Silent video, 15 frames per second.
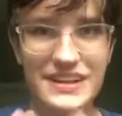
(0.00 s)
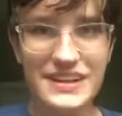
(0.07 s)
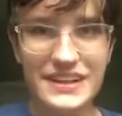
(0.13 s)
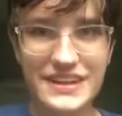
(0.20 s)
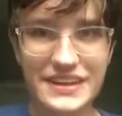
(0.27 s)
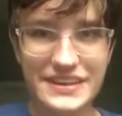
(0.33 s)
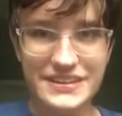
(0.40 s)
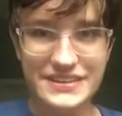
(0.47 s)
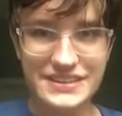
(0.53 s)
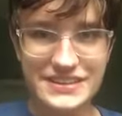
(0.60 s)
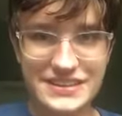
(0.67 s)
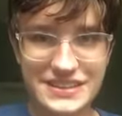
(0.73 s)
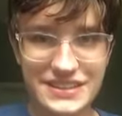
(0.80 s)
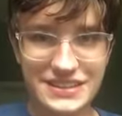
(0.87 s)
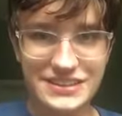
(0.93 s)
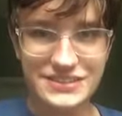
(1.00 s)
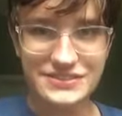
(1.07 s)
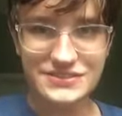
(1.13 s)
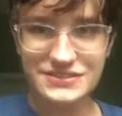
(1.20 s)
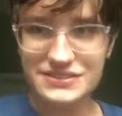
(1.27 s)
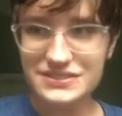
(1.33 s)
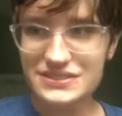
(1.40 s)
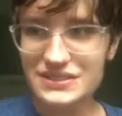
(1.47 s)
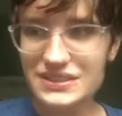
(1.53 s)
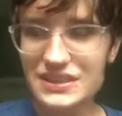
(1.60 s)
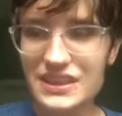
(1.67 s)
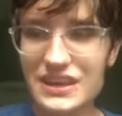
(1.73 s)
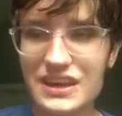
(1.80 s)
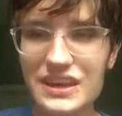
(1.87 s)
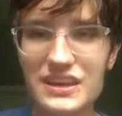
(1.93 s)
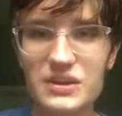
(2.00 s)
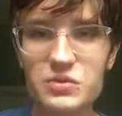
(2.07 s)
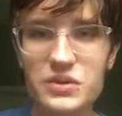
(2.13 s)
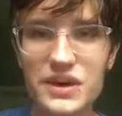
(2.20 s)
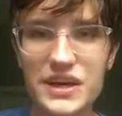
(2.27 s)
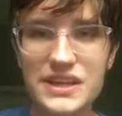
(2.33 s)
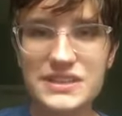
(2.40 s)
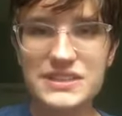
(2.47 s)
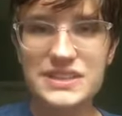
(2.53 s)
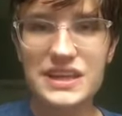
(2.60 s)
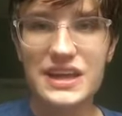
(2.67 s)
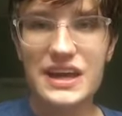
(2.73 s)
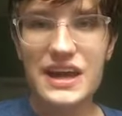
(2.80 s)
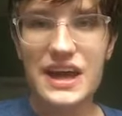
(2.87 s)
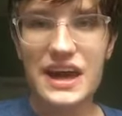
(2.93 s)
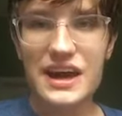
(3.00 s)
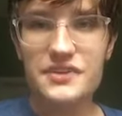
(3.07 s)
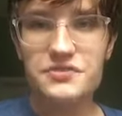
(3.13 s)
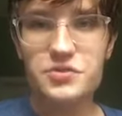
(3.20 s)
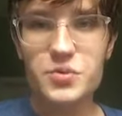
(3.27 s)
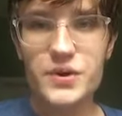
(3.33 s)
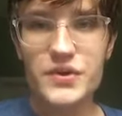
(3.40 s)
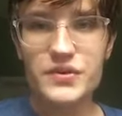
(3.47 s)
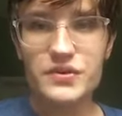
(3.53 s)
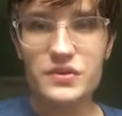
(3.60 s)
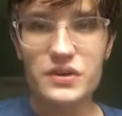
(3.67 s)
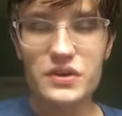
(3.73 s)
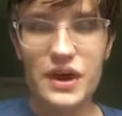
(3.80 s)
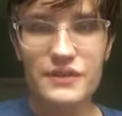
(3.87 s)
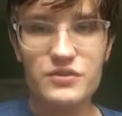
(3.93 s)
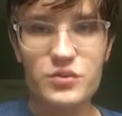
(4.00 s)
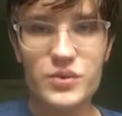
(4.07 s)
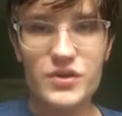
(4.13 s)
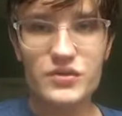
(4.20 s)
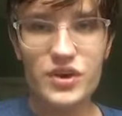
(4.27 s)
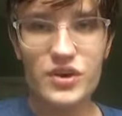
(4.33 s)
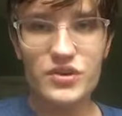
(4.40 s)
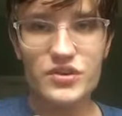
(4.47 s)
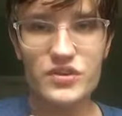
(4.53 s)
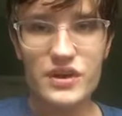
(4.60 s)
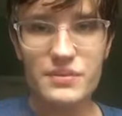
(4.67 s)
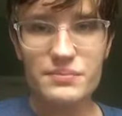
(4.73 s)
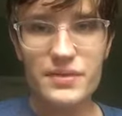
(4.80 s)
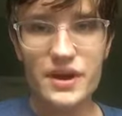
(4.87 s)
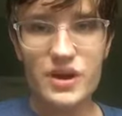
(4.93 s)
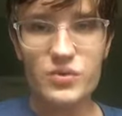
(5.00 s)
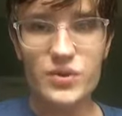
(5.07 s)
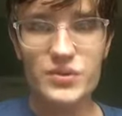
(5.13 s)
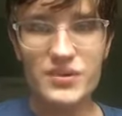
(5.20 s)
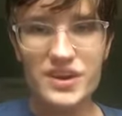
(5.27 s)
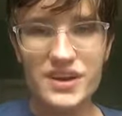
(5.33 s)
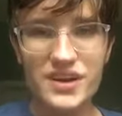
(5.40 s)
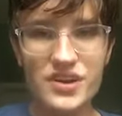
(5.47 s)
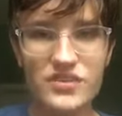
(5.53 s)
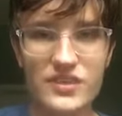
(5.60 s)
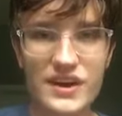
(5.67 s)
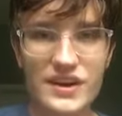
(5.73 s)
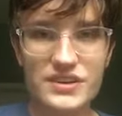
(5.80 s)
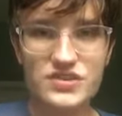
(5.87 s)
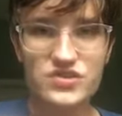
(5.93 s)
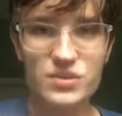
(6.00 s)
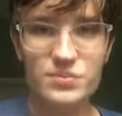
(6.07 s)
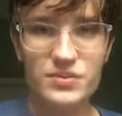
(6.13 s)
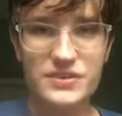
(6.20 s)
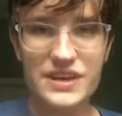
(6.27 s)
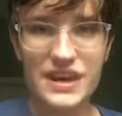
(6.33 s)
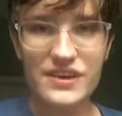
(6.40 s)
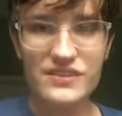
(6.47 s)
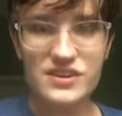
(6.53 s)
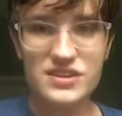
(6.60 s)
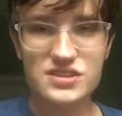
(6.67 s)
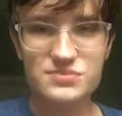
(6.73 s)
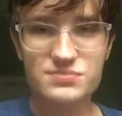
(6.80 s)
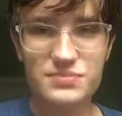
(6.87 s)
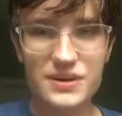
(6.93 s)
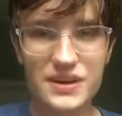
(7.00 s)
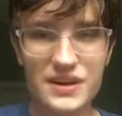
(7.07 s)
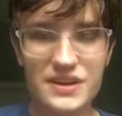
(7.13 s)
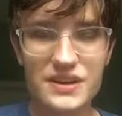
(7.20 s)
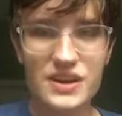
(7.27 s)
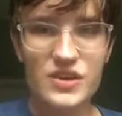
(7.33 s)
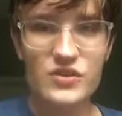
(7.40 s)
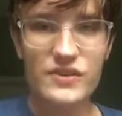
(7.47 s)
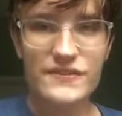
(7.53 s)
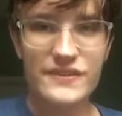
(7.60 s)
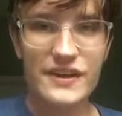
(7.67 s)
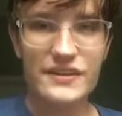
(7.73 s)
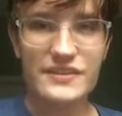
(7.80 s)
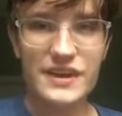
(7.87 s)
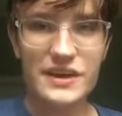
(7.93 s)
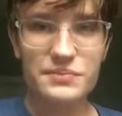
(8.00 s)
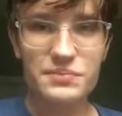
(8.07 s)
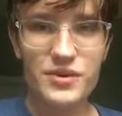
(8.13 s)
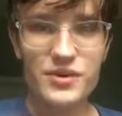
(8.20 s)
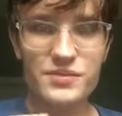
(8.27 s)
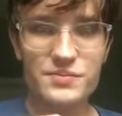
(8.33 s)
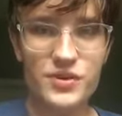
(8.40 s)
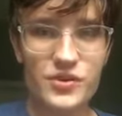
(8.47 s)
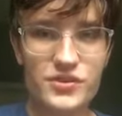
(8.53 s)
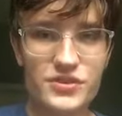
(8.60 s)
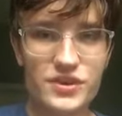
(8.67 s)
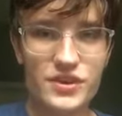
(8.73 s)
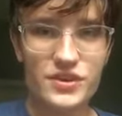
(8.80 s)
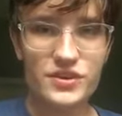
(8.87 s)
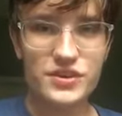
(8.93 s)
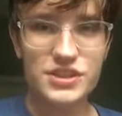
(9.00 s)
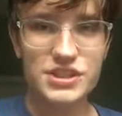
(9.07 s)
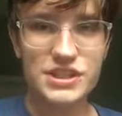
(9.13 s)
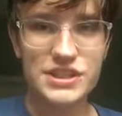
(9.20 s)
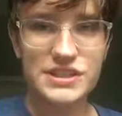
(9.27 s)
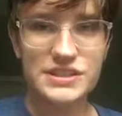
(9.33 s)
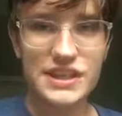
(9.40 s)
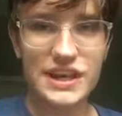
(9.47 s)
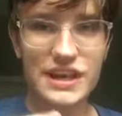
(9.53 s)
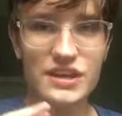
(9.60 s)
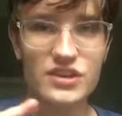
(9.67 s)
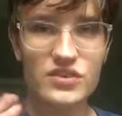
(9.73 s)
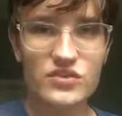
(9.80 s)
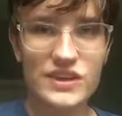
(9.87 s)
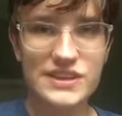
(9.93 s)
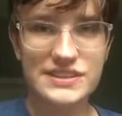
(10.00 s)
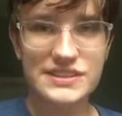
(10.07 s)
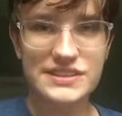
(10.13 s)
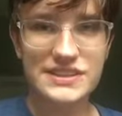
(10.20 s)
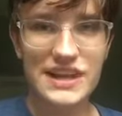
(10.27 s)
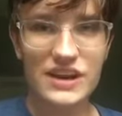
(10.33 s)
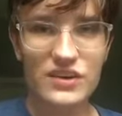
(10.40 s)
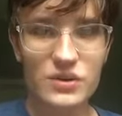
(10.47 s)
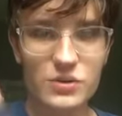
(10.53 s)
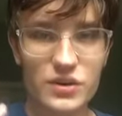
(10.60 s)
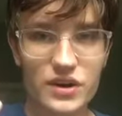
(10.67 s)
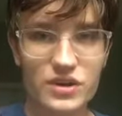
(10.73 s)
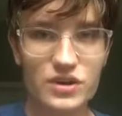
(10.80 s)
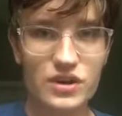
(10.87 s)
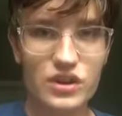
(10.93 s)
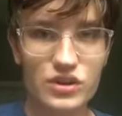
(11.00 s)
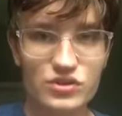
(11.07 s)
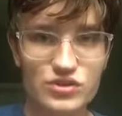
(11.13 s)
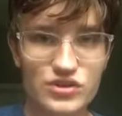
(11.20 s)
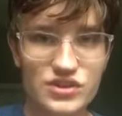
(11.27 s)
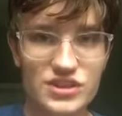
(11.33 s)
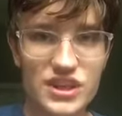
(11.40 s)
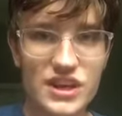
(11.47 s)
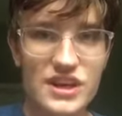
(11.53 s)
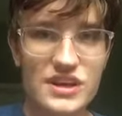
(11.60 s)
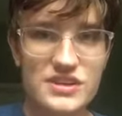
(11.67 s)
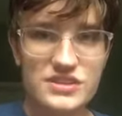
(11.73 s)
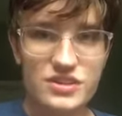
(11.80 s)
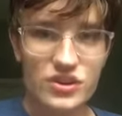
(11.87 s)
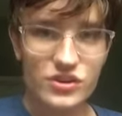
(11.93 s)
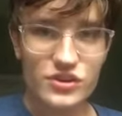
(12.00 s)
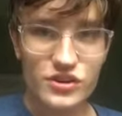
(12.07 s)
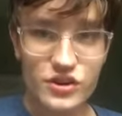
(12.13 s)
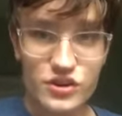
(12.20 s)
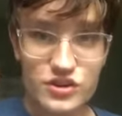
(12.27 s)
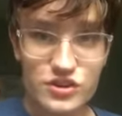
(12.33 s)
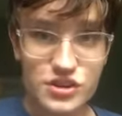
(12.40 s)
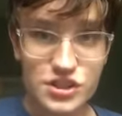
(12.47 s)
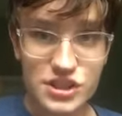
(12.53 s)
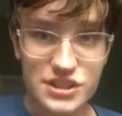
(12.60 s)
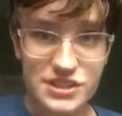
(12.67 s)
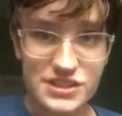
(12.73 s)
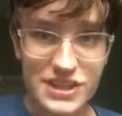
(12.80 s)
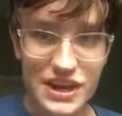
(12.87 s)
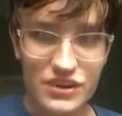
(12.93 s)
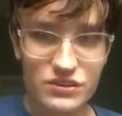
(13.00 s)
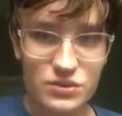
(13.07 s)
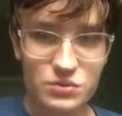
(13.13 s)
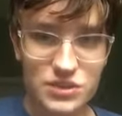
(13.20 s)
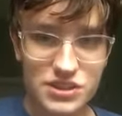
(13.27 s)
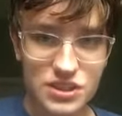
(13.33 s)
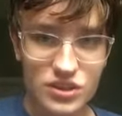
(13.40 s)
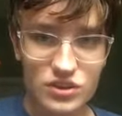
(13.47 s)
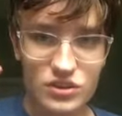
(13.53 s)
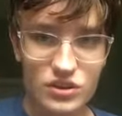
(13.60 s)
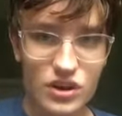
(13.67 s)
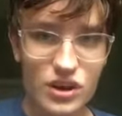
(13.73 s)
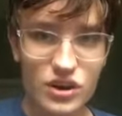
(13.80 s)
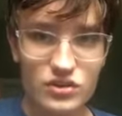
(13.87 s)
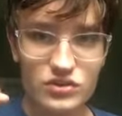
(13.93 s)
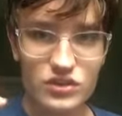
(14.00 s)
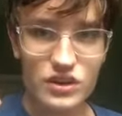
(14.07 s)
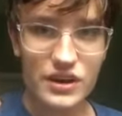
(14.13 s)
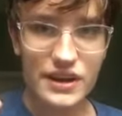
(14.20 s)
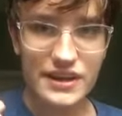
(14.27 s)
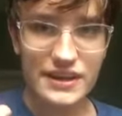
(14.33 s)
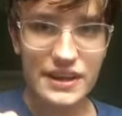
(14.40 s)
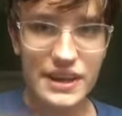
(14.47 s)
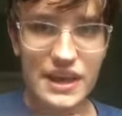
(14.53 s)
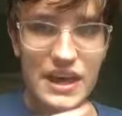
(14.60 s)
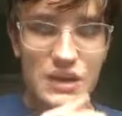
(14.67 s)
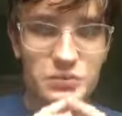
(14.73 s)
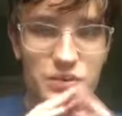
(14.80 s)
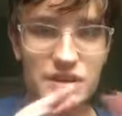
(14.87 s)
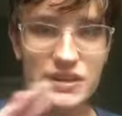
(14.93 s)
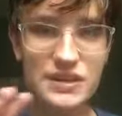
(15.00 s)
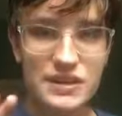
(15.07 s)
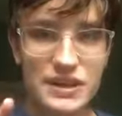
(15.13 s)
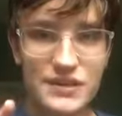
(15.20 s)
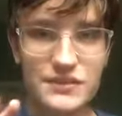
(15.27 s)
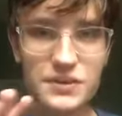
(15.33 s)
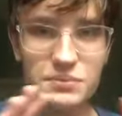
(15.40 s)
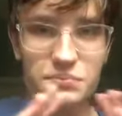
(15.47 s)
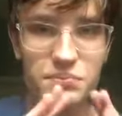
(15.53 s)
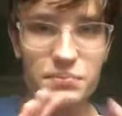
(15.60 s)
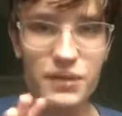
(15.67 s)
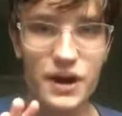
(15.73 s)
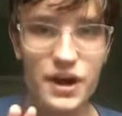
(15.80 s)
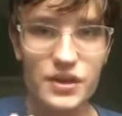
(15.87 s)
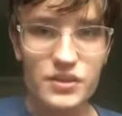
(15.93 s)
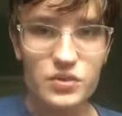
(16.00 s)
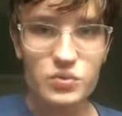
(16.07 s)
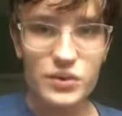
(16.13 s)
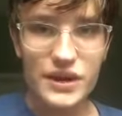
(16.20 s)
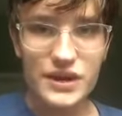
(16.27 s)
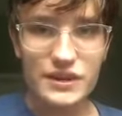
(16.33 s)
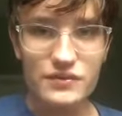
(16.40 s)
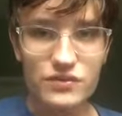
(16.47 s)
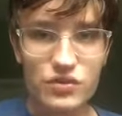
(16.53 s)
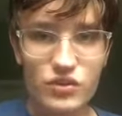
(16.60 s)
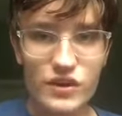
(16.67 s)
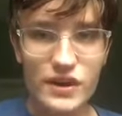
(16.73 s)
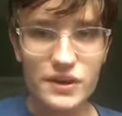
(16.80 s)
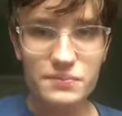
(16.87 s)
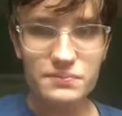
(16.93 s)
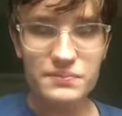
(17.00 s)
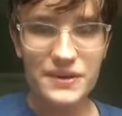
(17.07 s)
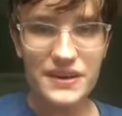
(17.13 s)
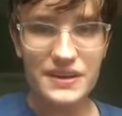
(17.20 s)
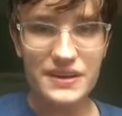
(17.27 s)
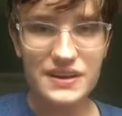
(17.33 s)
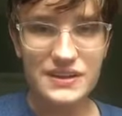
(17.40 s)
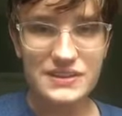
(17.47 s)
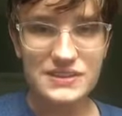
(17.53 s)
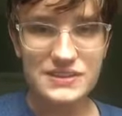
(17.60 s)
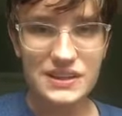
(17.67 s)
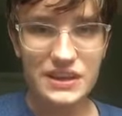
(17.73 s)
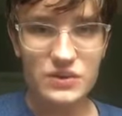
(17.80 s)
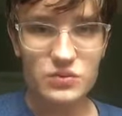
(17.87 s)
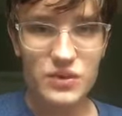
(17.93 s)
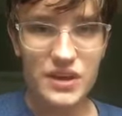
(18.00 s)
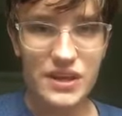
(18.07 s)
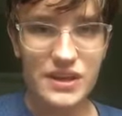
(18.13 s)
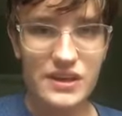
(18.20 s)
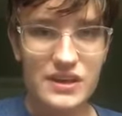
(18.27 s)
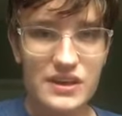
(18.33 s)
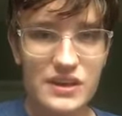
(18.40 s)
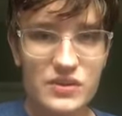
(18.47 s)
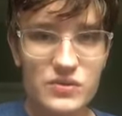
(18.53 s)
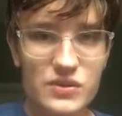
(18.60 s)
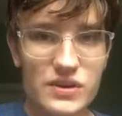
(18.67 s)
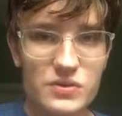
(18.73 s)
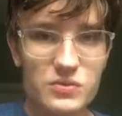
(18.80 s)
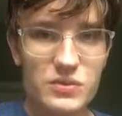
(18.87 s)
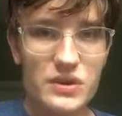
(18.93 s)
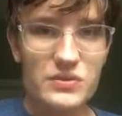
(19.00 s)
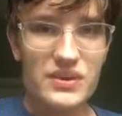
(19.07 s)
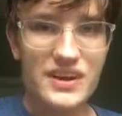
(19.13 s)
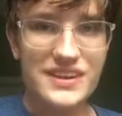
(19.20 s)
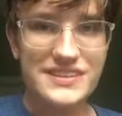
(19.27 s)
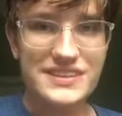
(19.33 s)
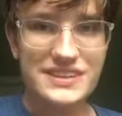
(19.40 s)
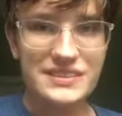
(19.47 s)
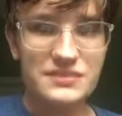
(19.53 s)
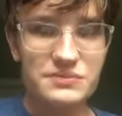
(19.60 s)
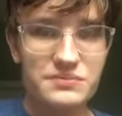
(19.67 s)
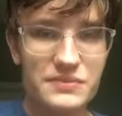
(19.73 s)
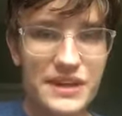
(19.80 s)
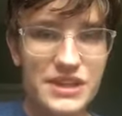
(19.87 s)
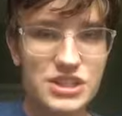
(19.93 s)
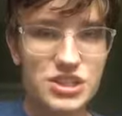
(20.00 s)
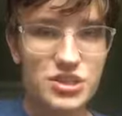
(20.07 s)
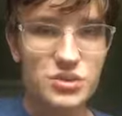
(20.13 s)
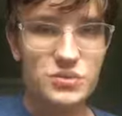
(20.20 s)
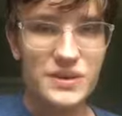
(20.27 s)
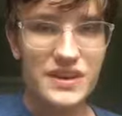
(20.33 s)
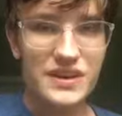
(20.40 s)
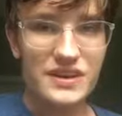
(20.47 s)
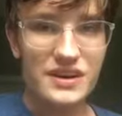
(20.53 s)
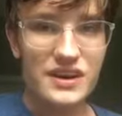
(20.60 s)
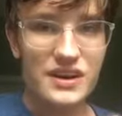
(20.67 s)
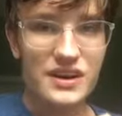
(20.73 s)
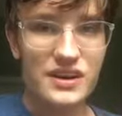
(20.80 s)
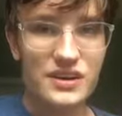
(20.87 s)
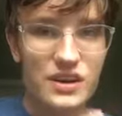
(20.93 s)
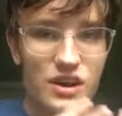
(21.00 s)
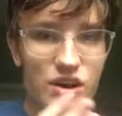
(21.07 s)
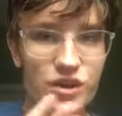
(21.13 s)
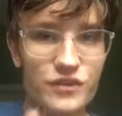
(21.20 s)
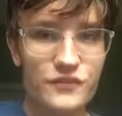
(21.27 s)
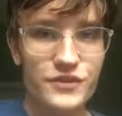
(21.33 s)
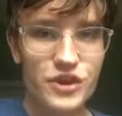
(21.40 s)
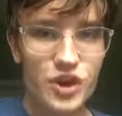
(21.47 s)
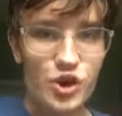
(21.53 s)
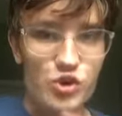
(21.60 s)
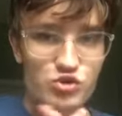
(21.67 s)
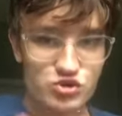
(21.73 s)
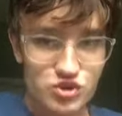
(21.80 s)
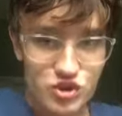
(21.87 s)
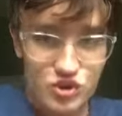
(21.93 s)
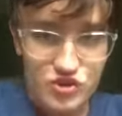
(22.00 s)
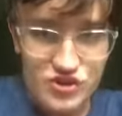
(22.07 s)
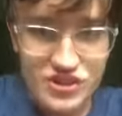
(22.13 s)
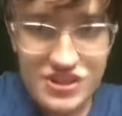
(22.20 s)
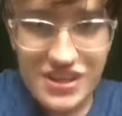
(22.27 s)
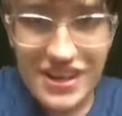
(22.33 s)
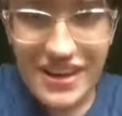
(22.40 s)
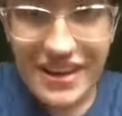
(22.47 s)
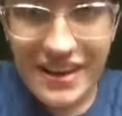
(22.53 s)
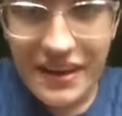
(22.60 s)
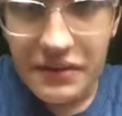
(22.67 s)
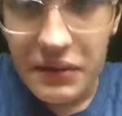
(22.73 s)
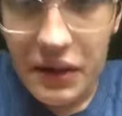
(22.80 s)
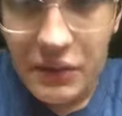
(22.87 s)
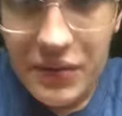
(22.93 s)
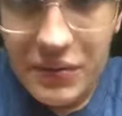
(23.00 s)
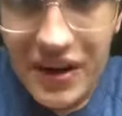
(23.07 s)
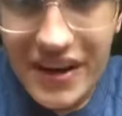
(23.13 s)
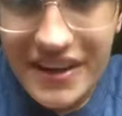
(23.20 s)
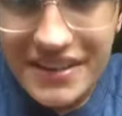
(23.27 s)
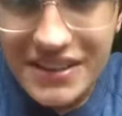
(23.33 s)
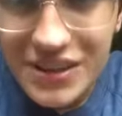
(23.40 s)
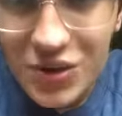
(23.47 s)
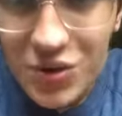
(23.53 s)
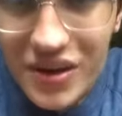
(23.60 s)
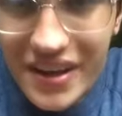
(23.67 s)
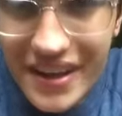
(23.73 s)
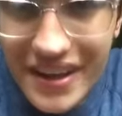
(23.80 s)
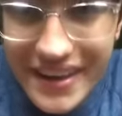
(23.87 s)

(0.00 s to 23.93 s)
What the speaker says: And so anyways, After we rode Great Bear, we were gonna ride Triple Towers, but we found that both the Hershey's and the Reese's Tower were closed, so the Hershey's Tower was a long line, and we didn't even bother waiting for it, because, like, we wanted to make sure we got on all of the coasters that we wanted to.